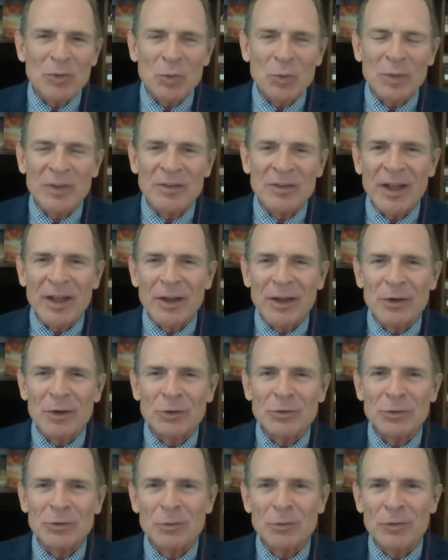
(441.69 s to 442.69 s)
between the
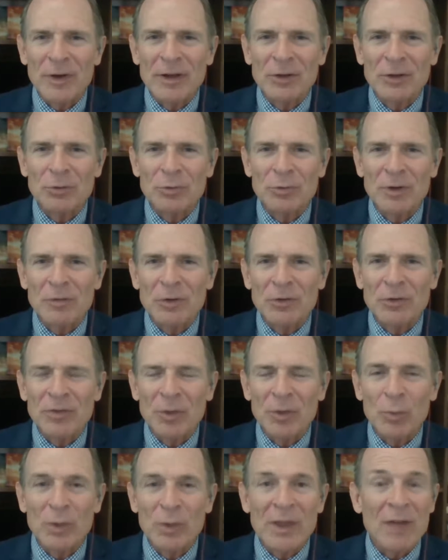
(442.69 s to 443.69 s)
Tigris and Euphrates rivers,
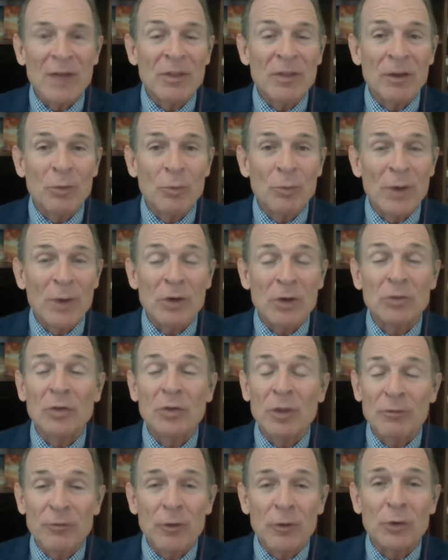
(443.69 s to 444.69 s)
that we have the records
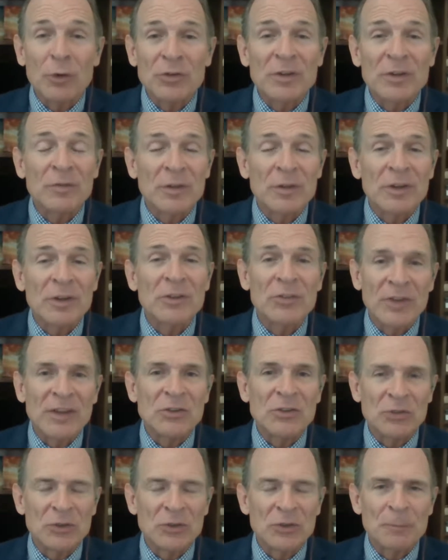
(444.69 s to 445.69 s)
of the first
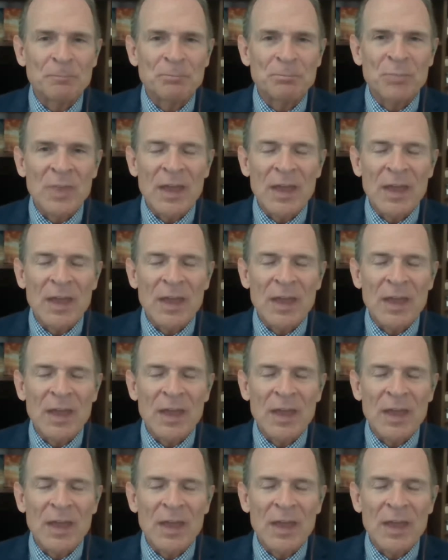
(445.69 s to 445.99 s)
civilizations.